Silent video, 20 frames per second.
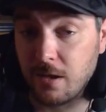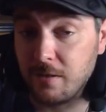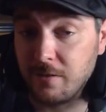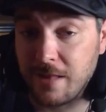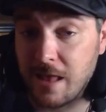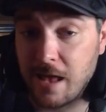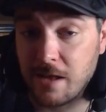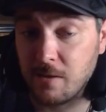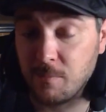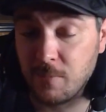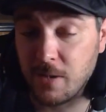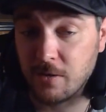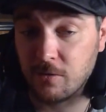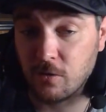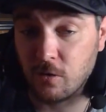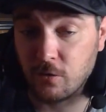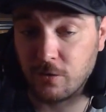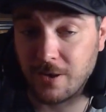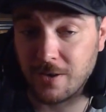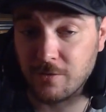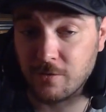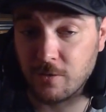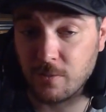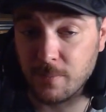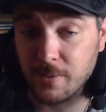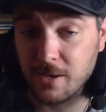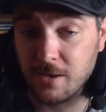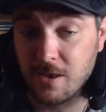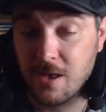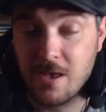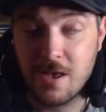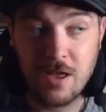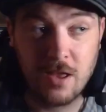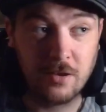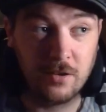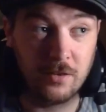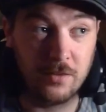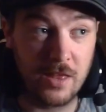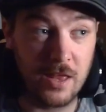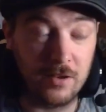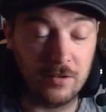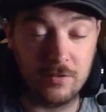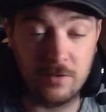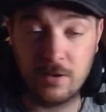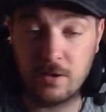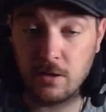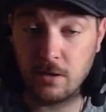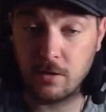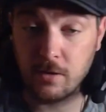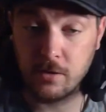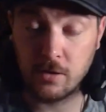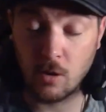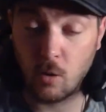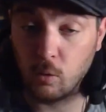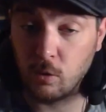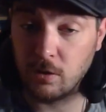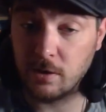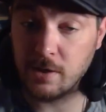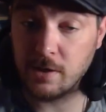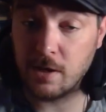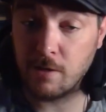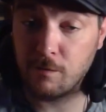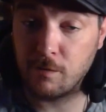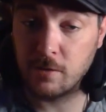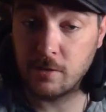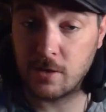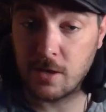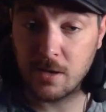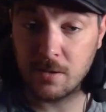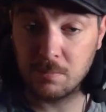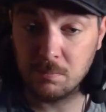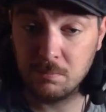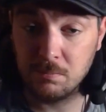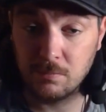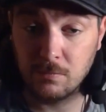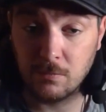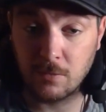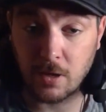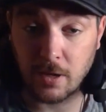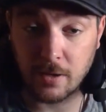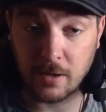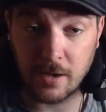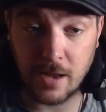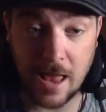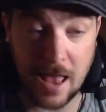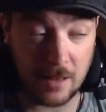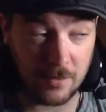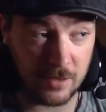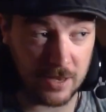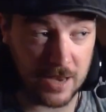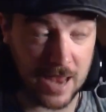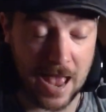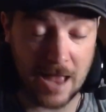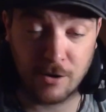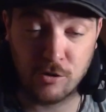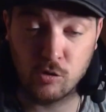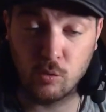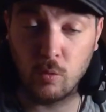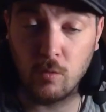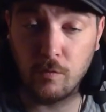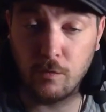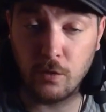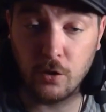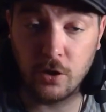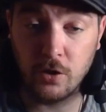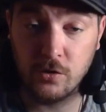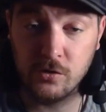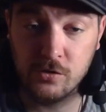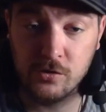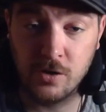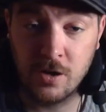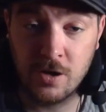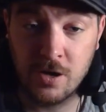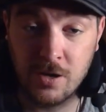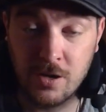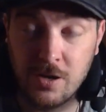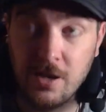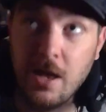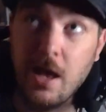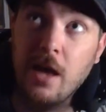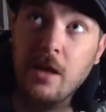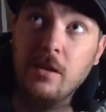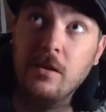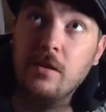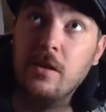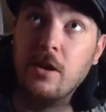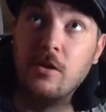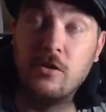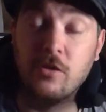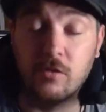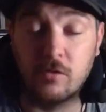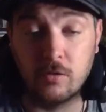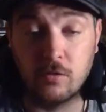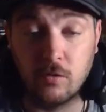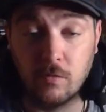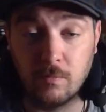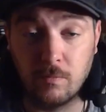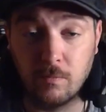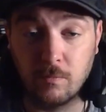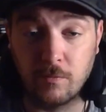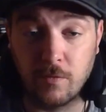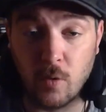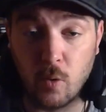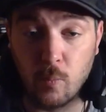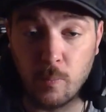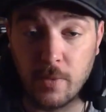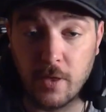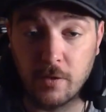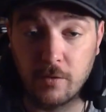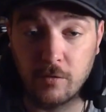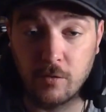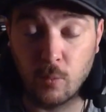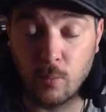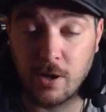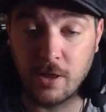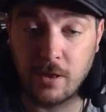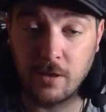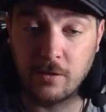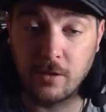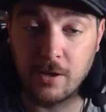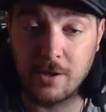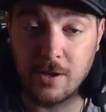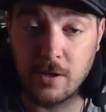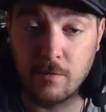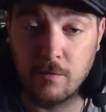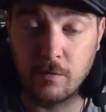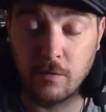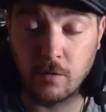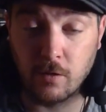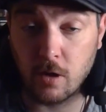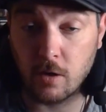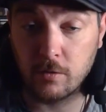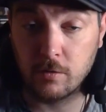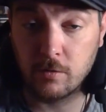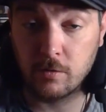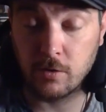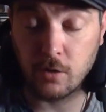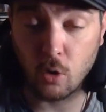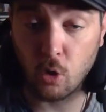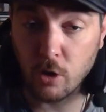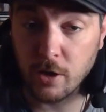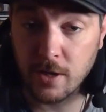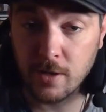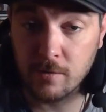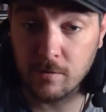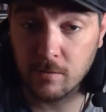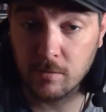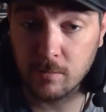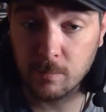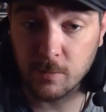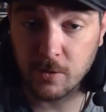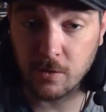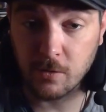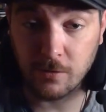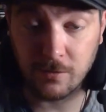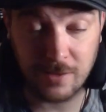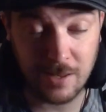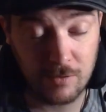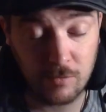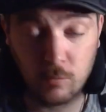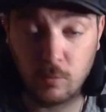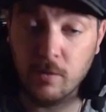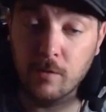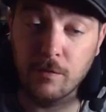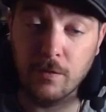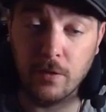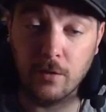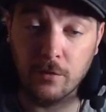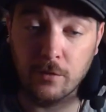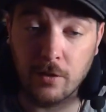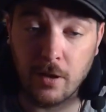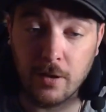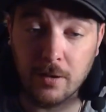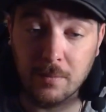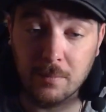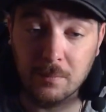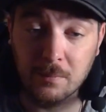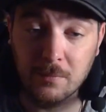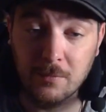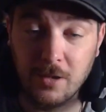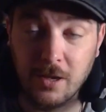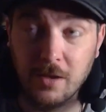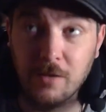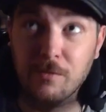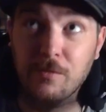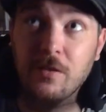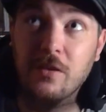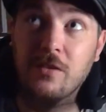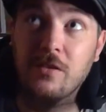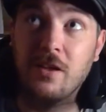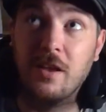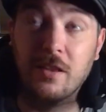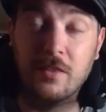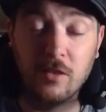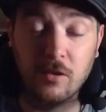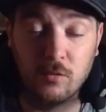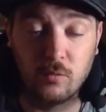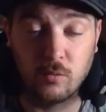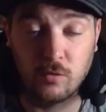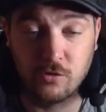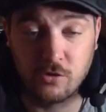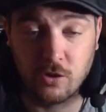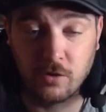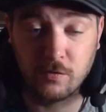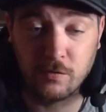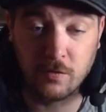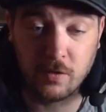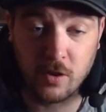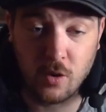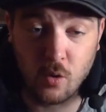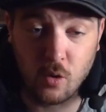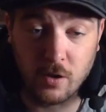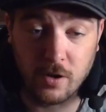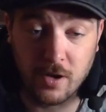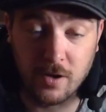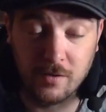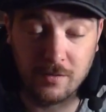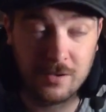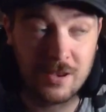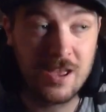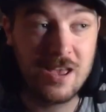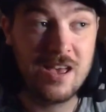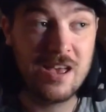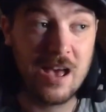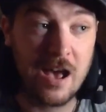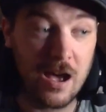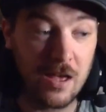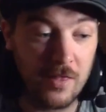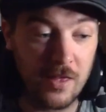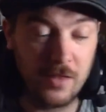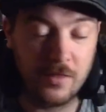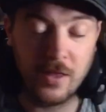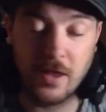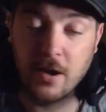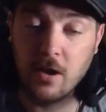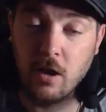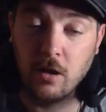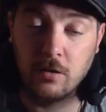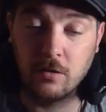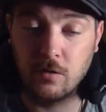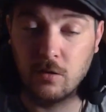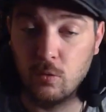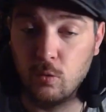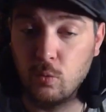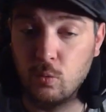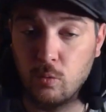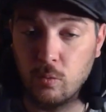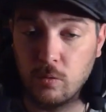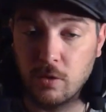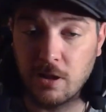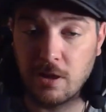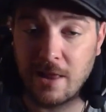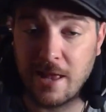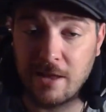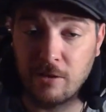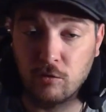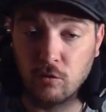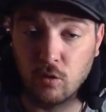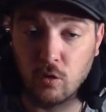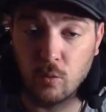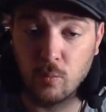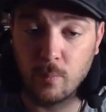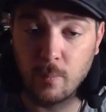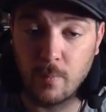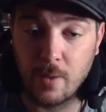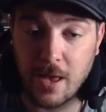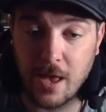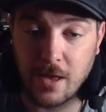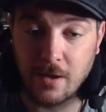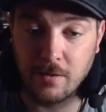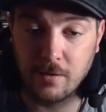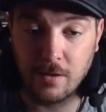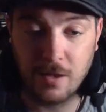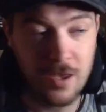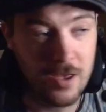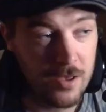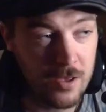that makes no sense to me. Did they see a totally different thing, like the actual footage, and they just filmed this the way that they did for us, the audience? Because that's what it feels like. Like, it feels like this was just for the audience, and then they cut to the classroom and